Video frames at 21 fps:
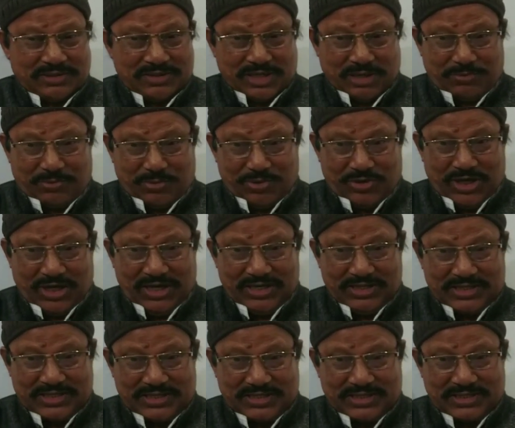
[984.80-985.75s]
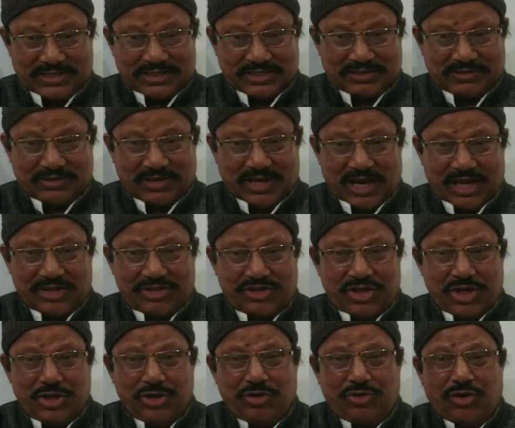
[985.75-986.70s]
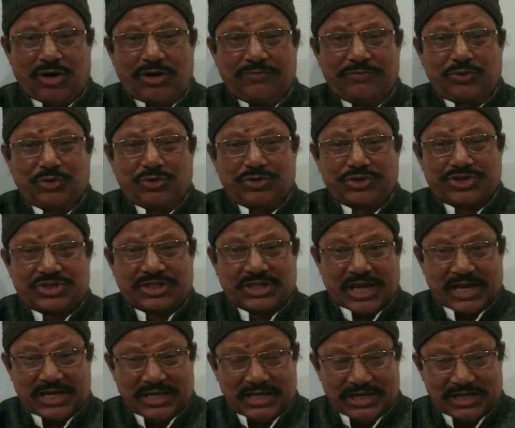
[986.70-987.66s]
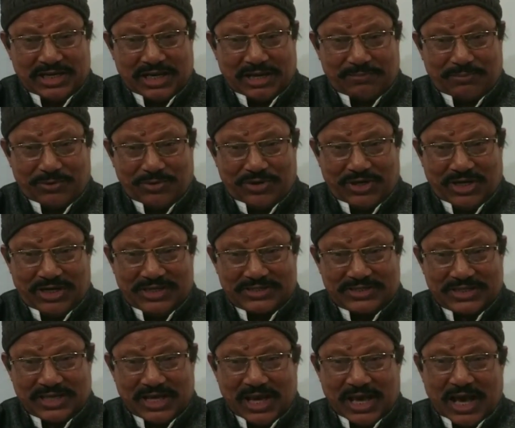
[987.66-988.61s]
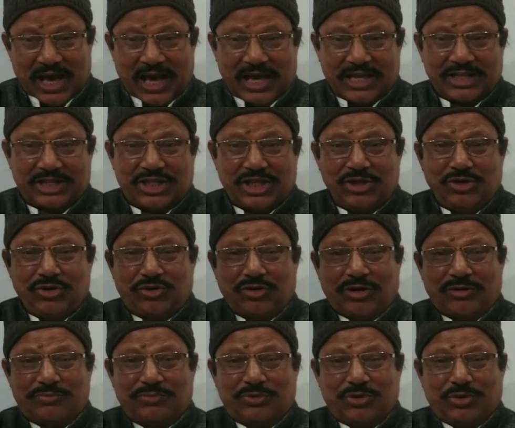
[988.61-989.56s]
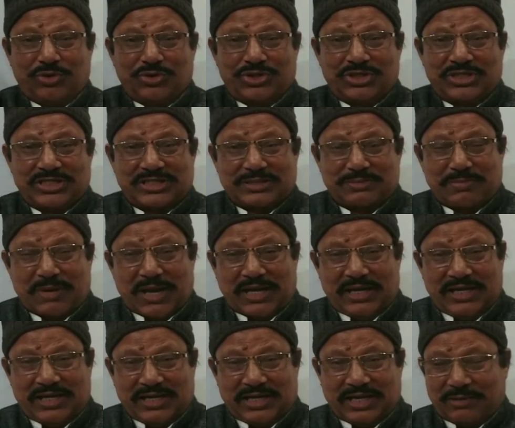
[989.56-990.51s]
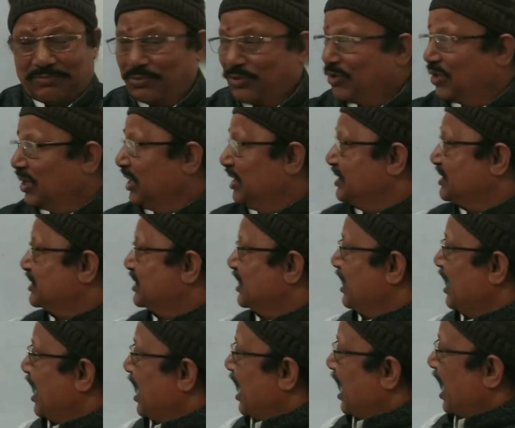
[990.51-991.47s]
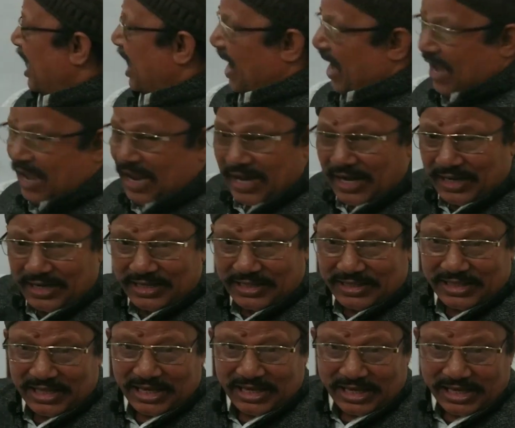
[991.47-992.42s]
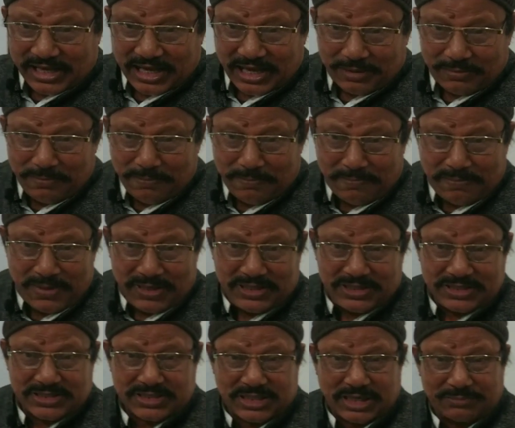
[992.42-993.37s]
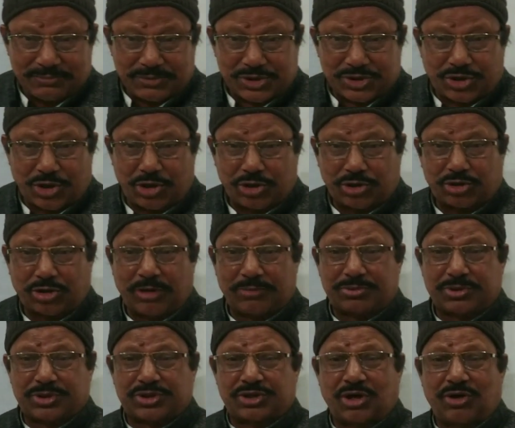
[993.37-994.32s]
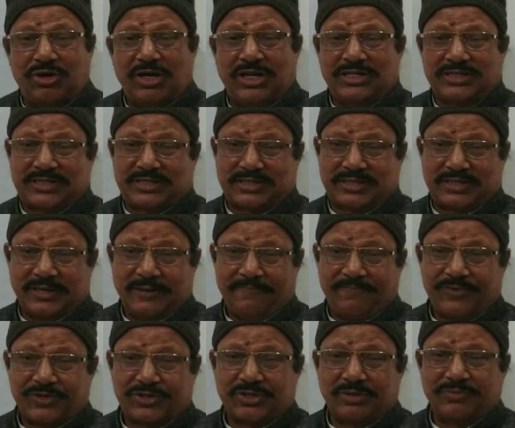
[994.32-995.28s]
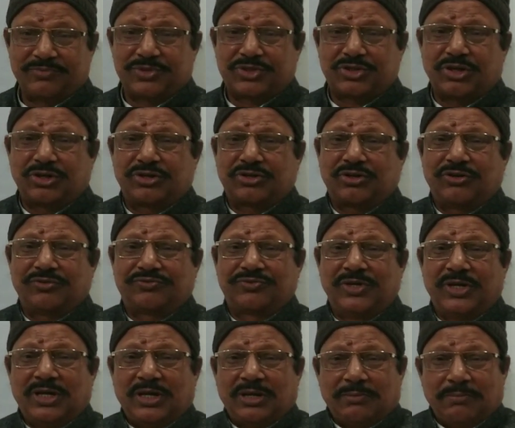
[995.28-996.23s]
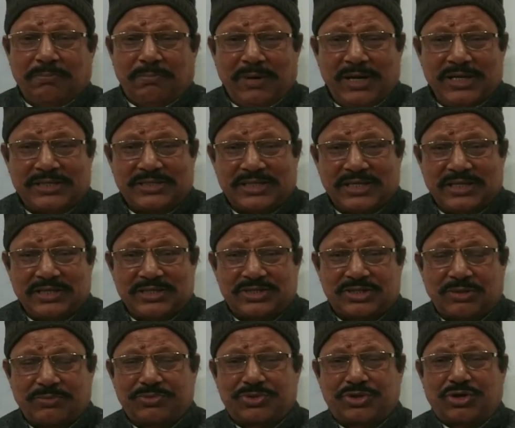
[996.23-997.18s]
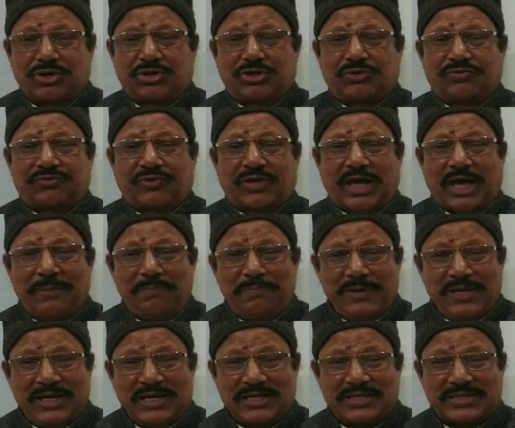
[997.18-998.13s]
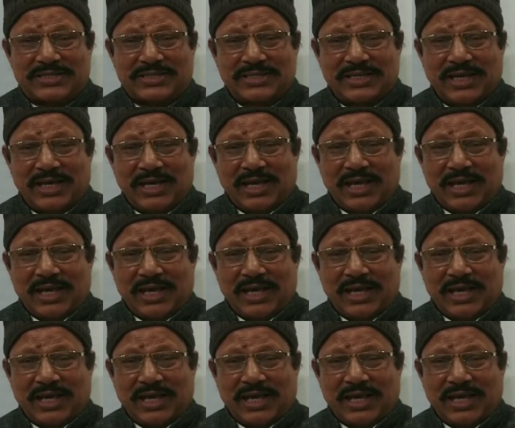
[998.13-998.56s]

daffodils. I think of those shining daffodils. I think of those smiling daffodils. And they gave me some sort of solace, some sort of blessing, some sort of happiness.